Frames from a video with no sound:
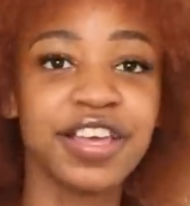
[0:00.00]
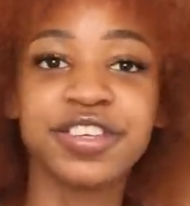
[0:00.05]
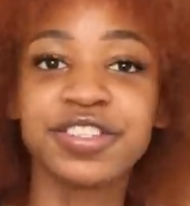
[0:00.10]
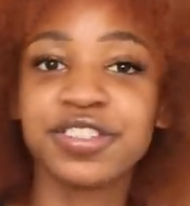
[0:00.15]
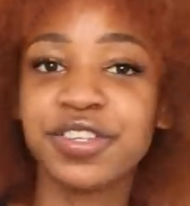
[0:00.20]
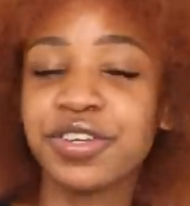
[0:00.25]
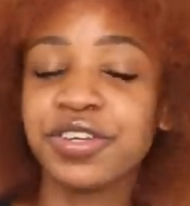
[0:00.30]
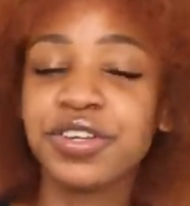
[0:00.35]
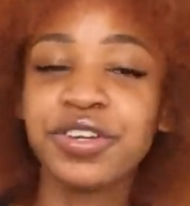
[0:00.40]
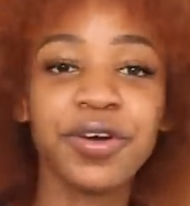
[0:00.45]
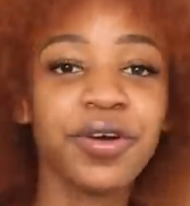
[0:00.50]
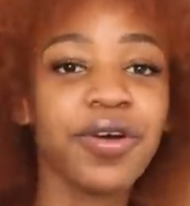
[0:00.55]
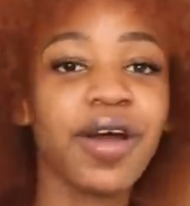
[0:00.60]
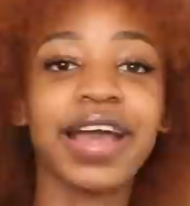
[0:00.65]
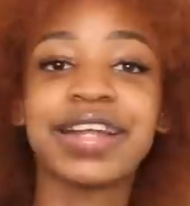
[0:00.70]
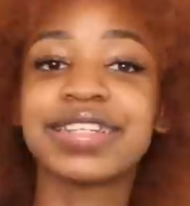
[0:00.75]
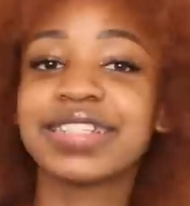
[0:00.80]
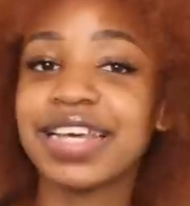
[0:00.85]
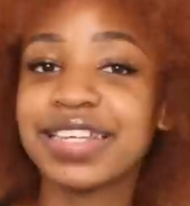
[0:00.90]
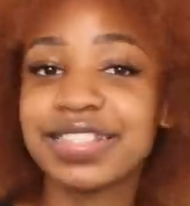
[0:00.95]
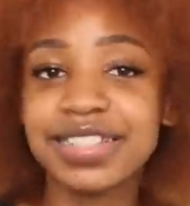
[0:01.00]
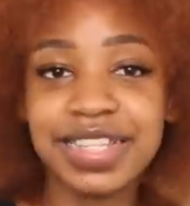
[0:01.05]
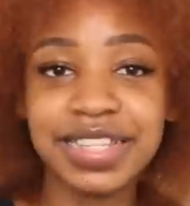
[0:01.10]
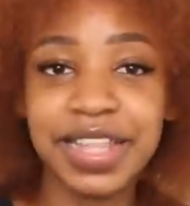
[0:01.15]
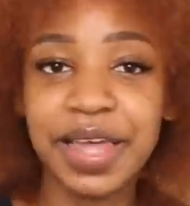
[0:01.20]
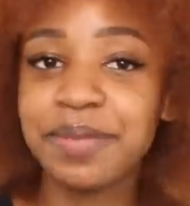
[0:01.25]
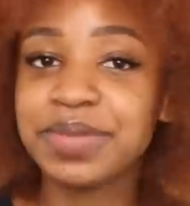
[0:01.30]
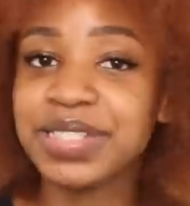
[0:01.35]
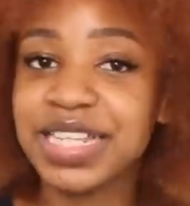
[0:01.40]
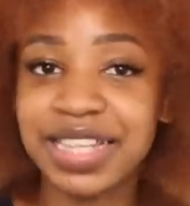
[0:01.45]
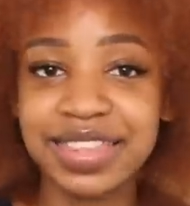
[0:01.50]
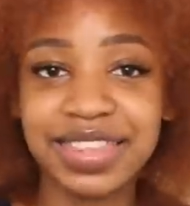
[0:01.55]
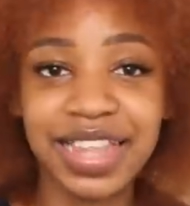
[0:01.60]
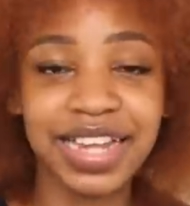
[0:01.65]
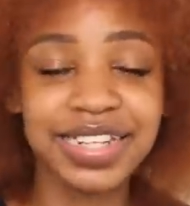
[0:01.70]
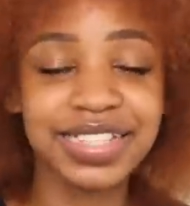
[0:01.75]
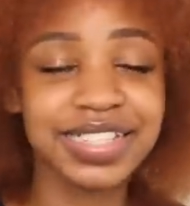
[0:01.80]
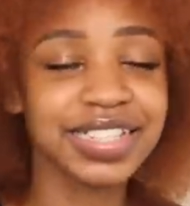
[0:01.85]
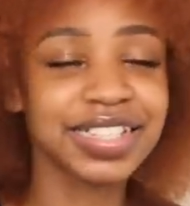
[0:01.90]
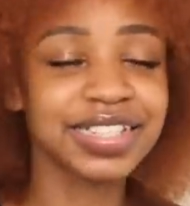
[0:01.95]
So, you know, I texted them ten
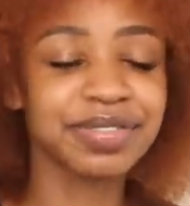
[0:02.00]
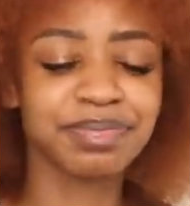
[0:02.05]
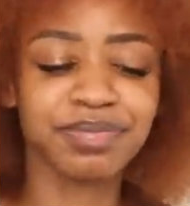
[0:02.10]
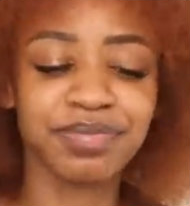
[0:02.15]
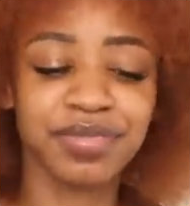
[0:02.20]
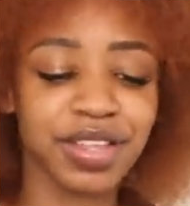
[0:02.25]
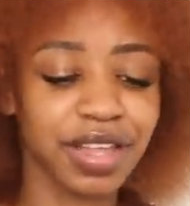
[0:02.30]
thirty.